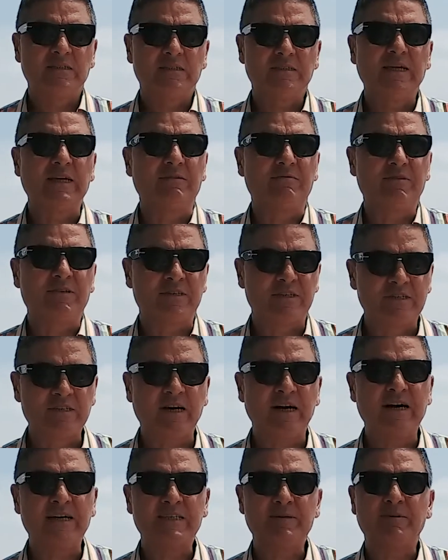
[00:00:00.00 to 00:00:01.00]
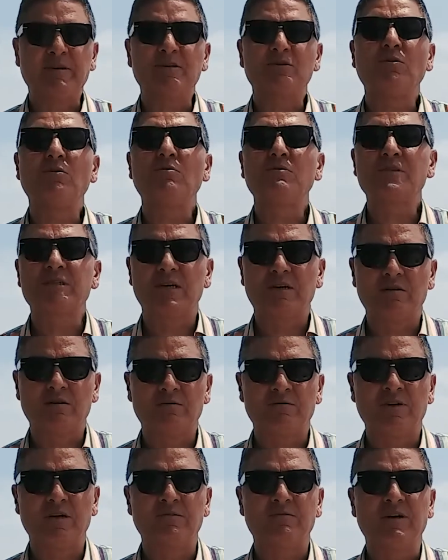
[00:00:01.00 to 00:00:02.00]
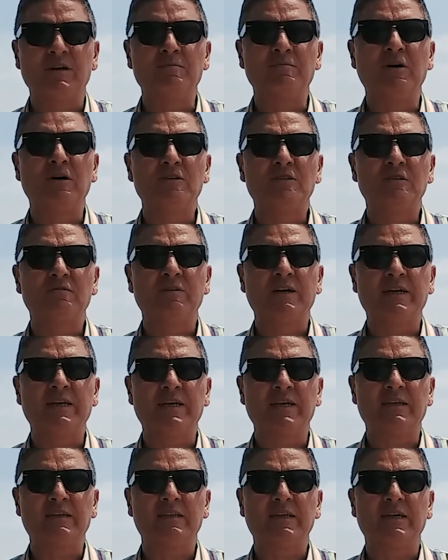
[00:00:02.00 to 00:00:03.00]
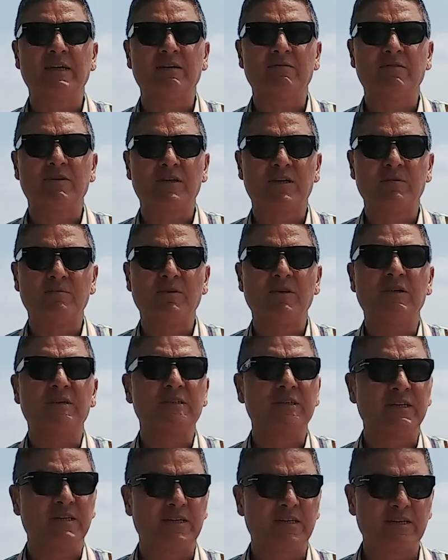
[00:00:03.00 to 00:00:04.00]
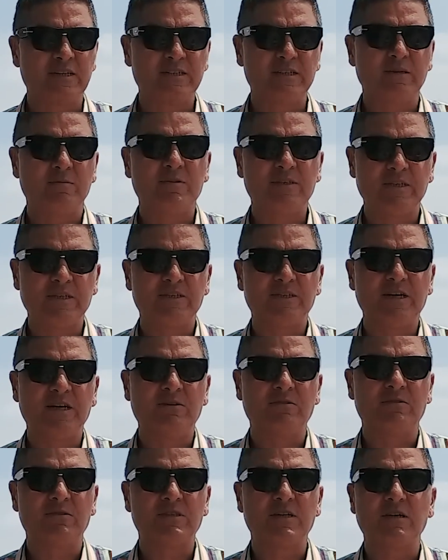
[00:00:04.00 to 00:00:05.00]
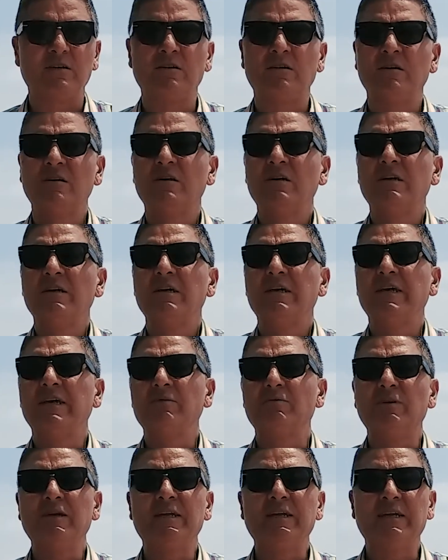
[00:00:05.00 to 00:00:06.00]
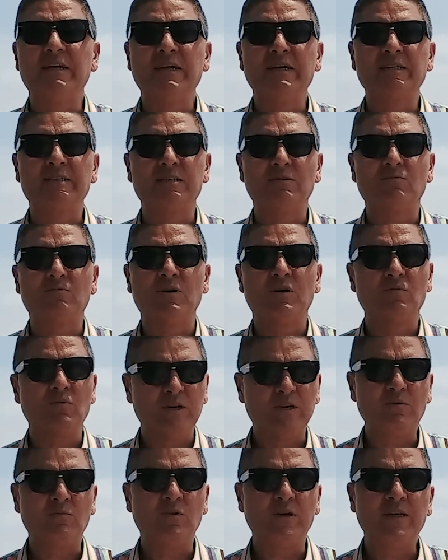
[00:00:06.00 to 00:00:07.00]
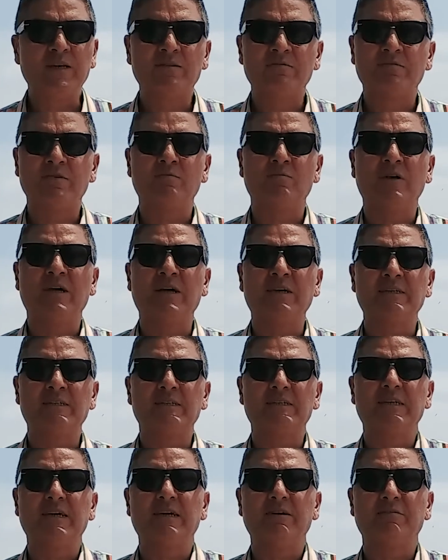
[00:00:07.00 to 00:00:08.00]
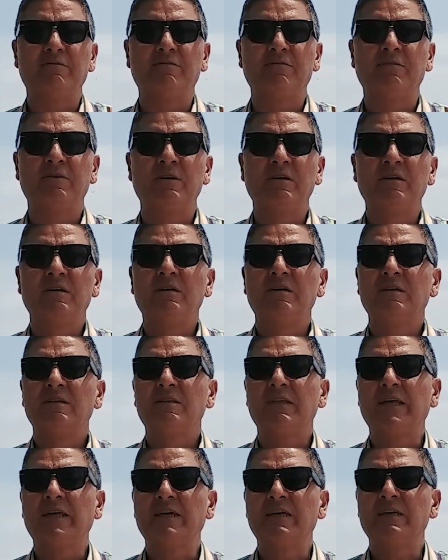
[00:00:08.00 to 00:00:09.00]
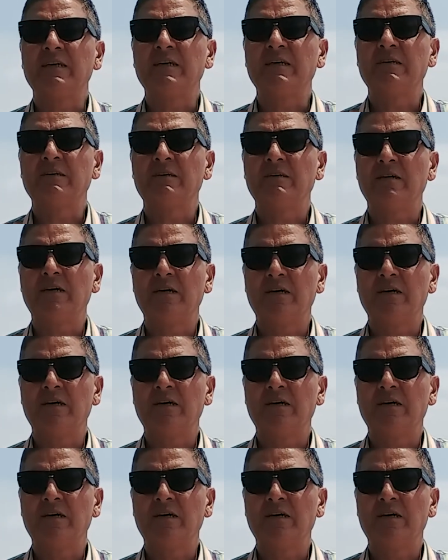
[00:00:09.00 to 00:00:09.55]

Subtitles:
thing for society, but it's also a very motivating thing for the community and consumers in general. So it really is a win-win for brands if they can